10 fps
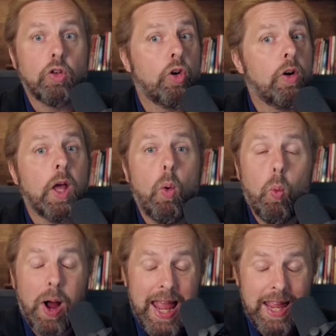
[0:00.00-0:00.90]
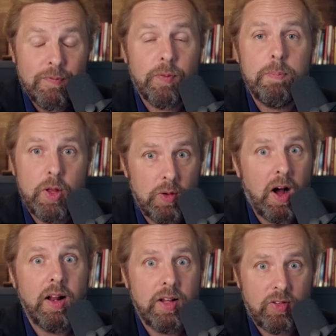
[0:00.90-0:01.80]
are turning away from the
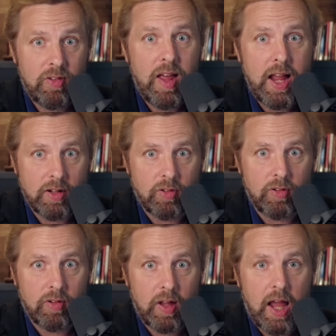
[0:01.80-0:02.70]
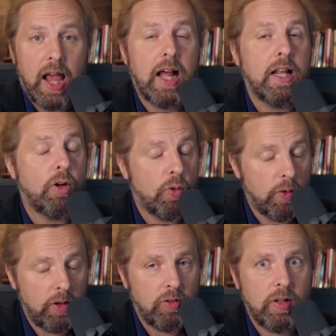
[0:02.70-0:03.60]
United States and
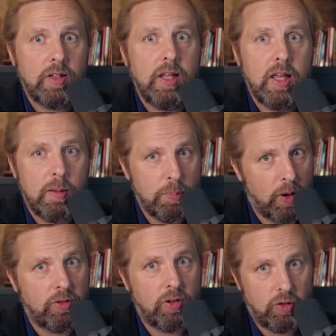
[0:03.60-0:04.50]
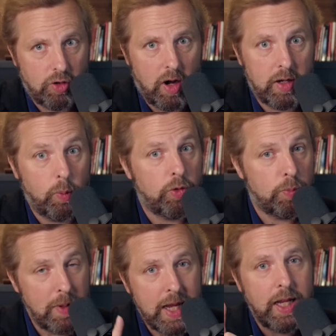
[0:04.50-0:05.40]
increasingly embracing China,
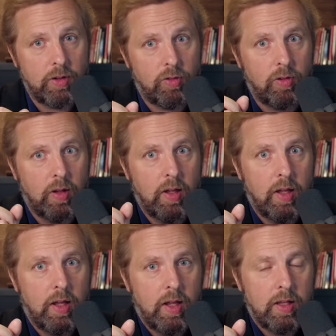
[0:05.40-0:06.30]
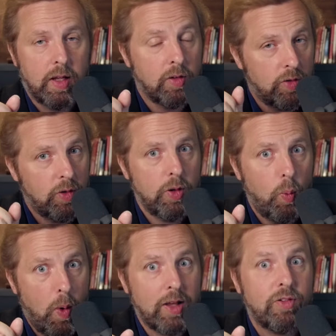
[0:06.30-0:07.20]
which means that until
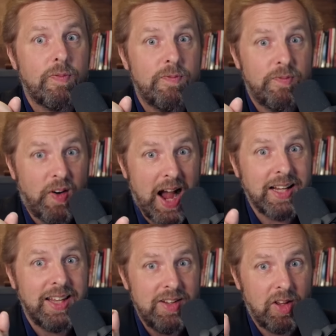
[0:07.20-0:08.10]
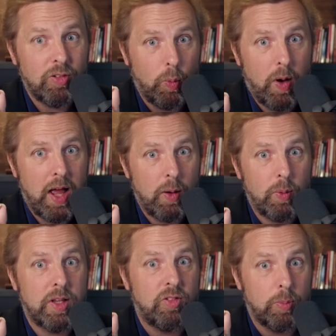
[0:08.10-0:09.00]
the West finally does away
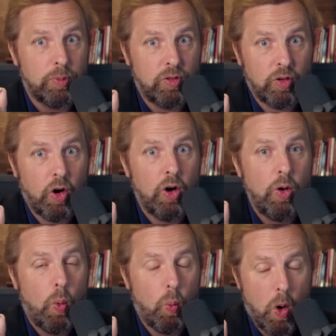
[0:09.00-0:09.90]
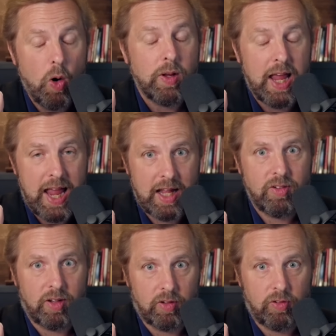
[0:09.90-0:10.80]
with its absurd woke
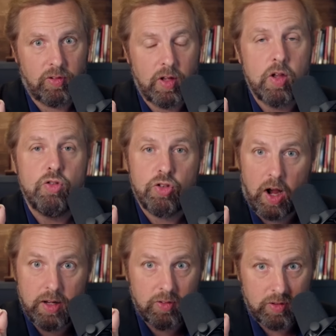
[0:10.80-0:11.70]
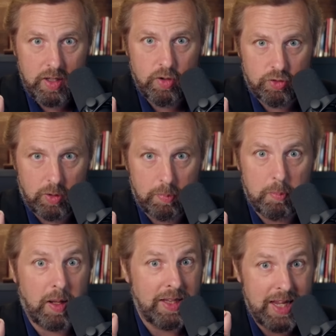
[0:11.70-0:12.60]
antics, China's
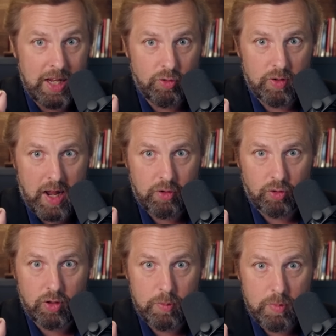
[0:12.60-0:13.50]
leadership among the international